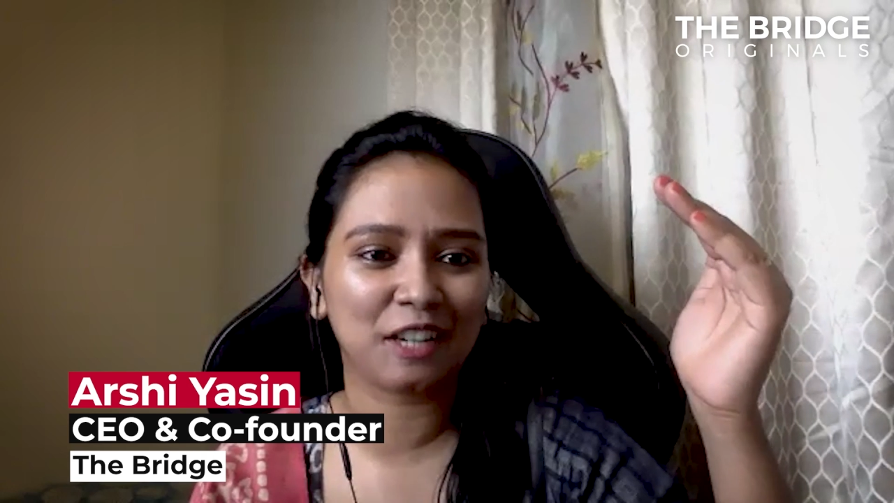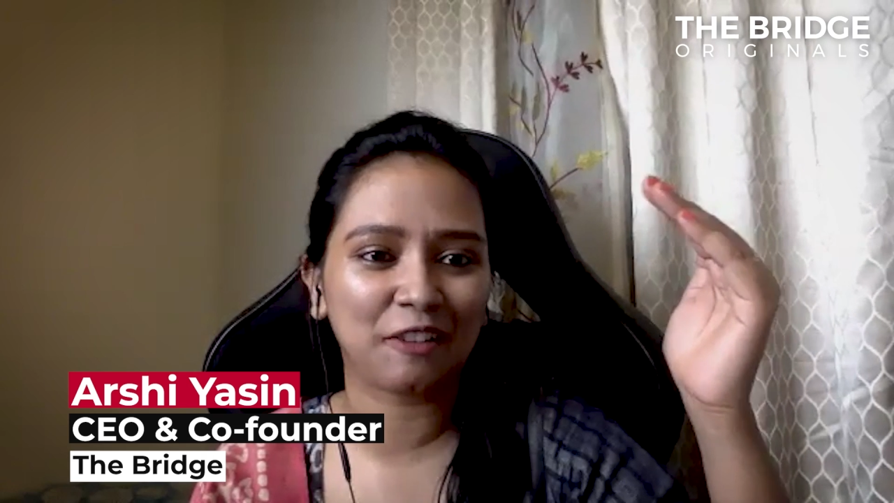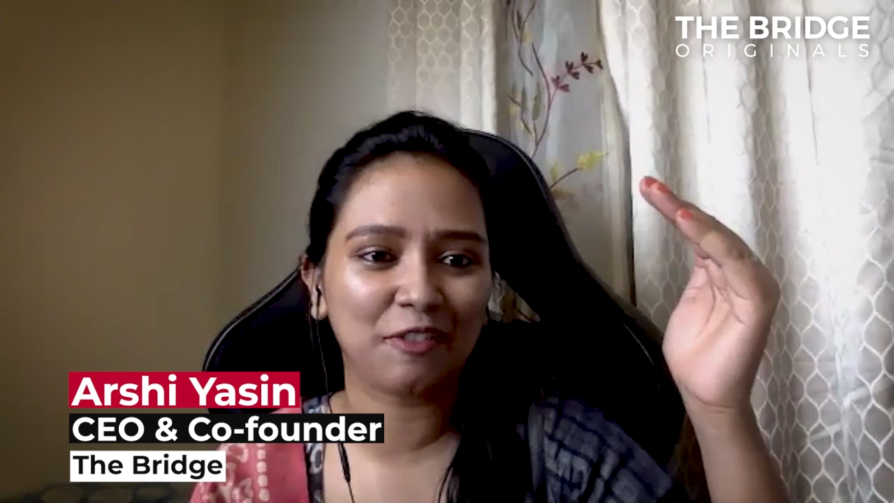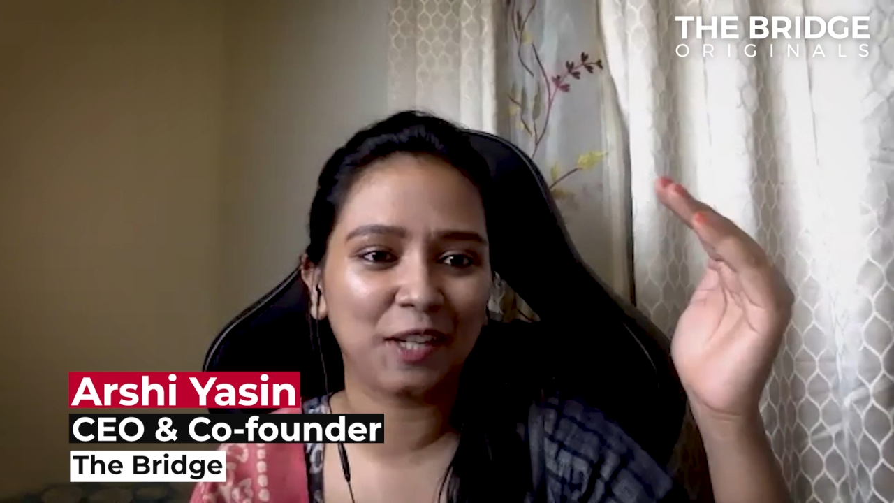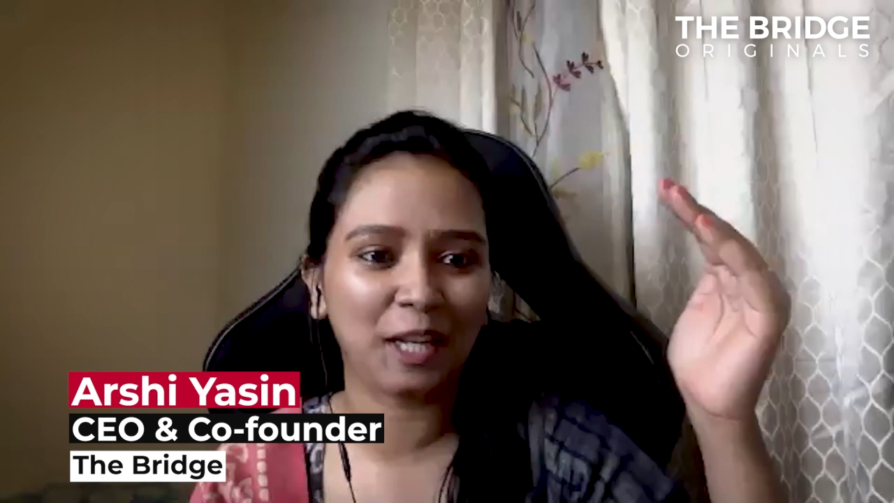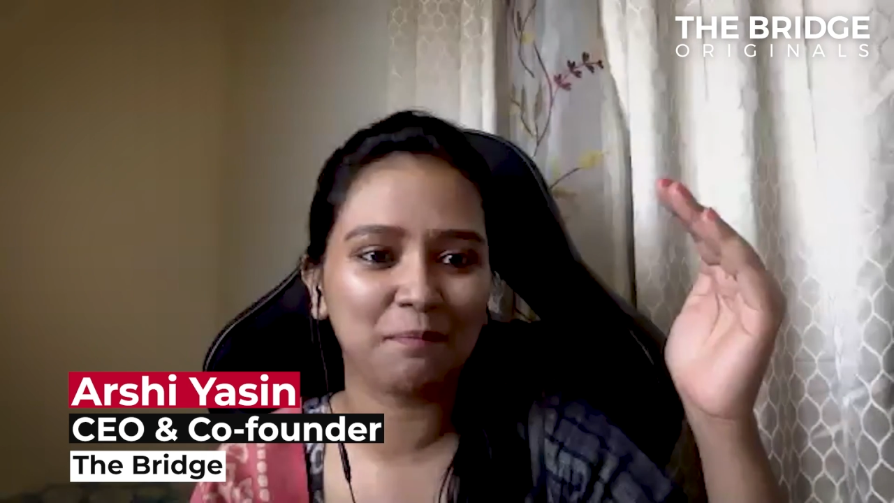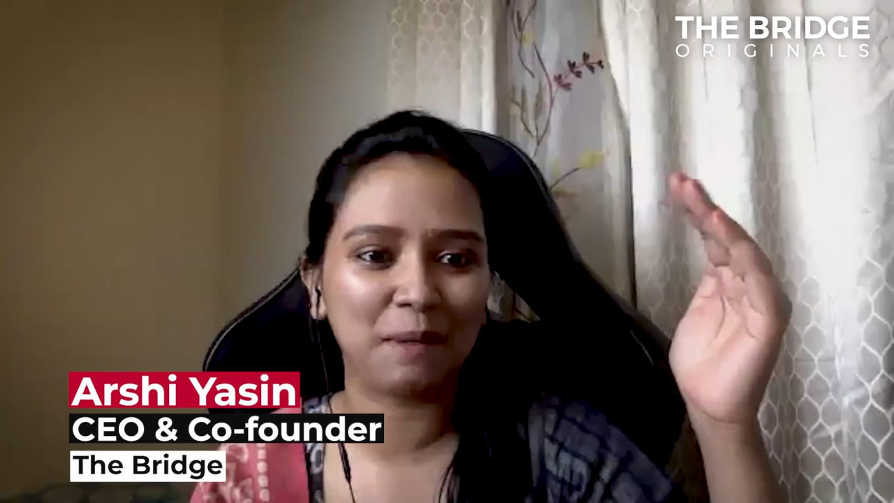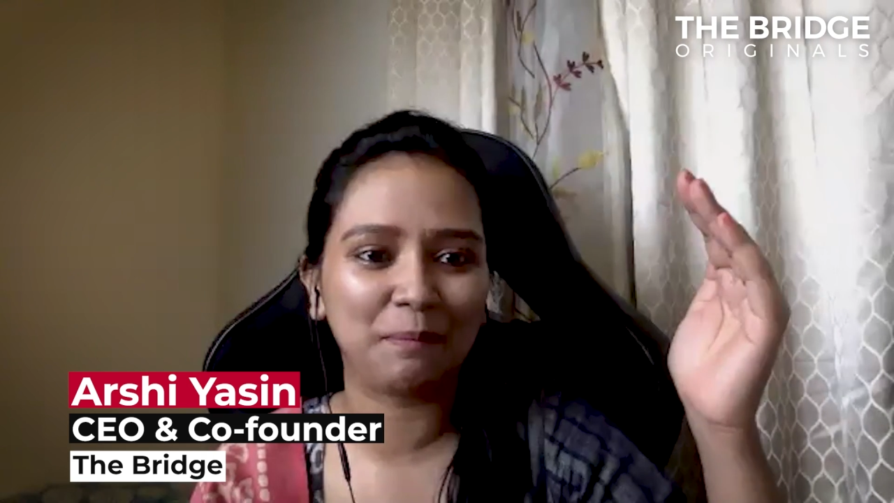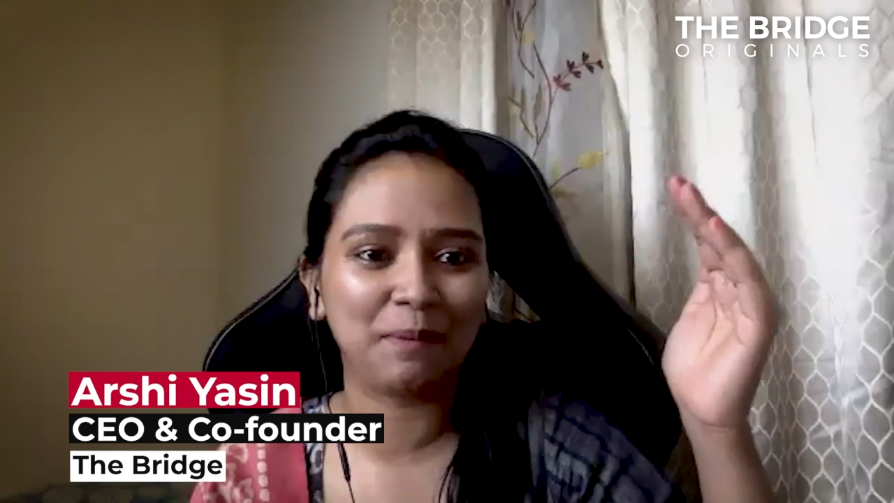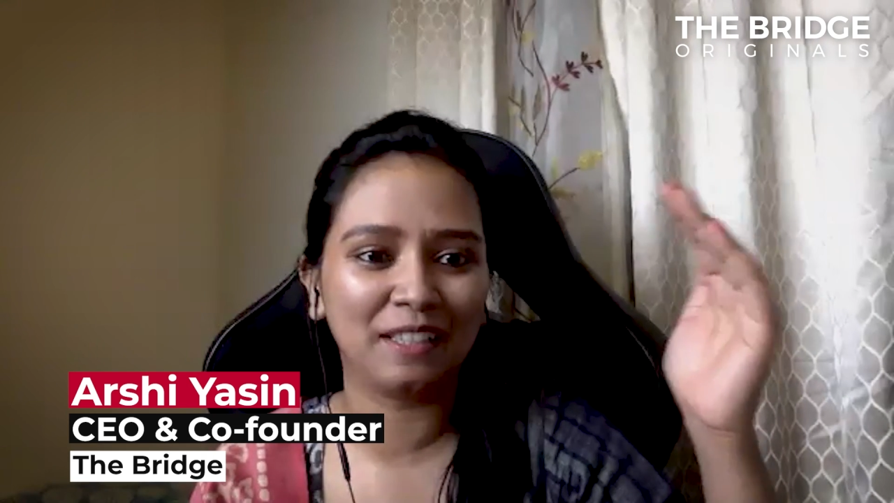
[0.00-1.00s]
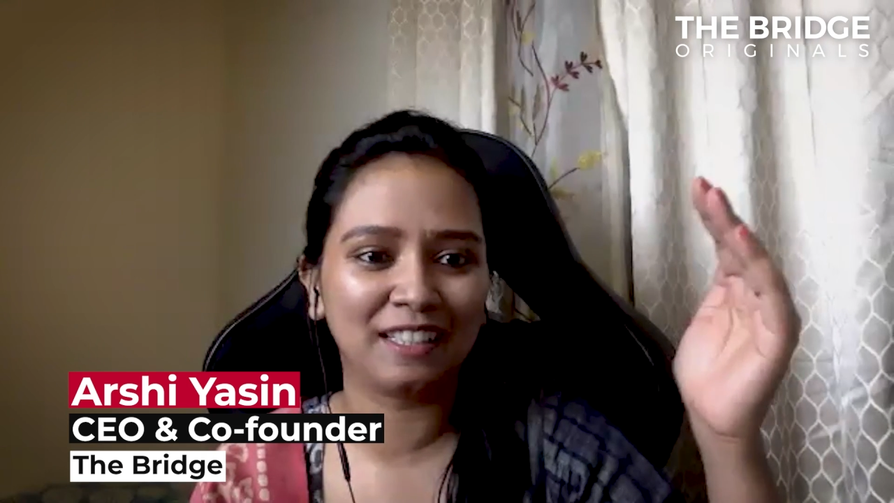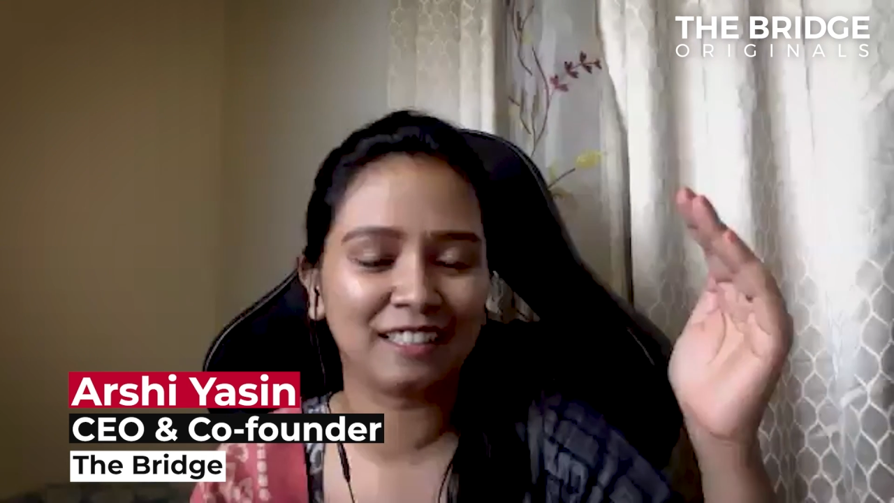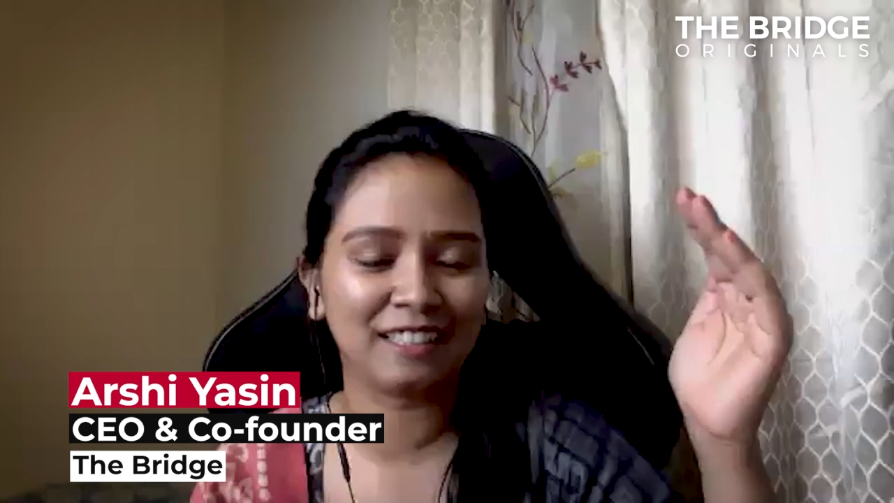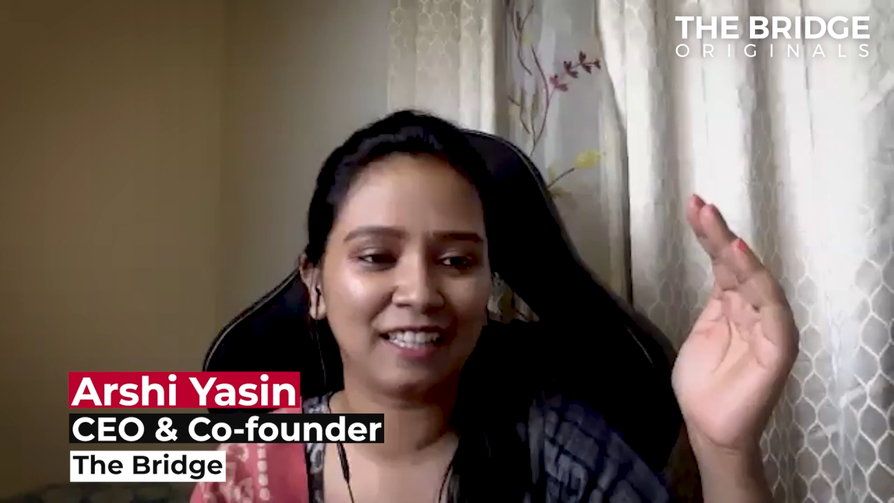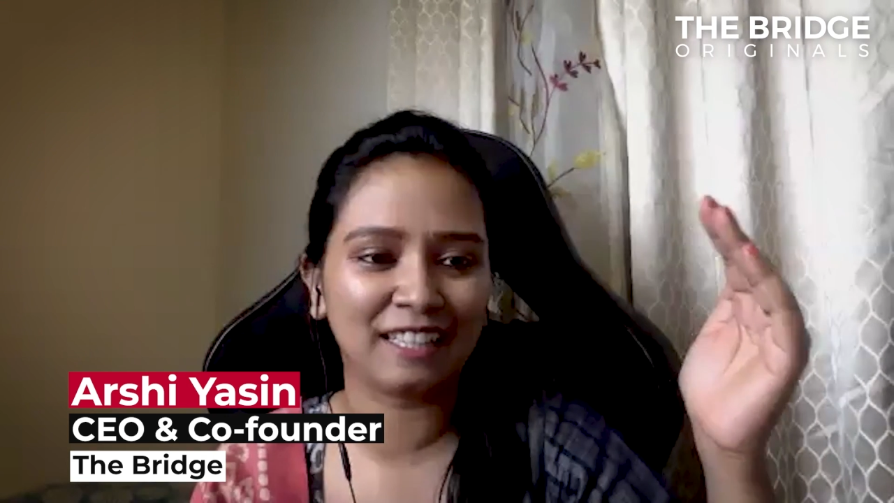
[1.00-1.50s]
traffic and
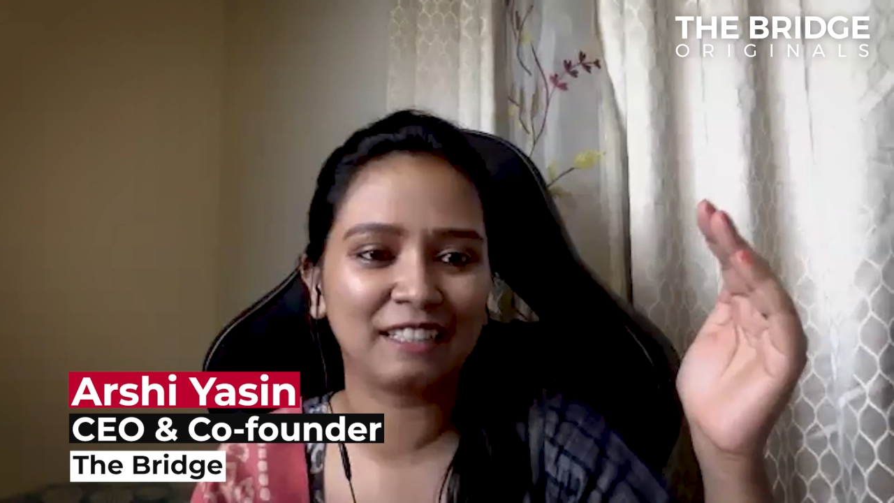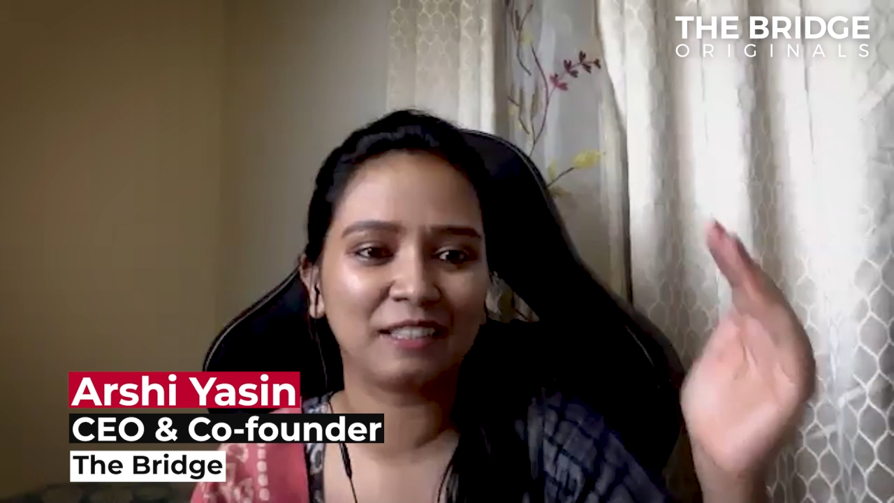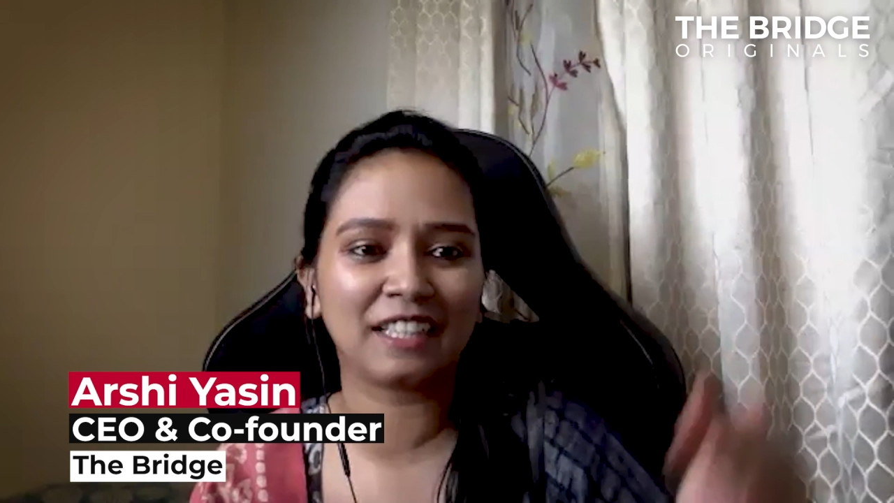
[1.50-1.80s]
people getting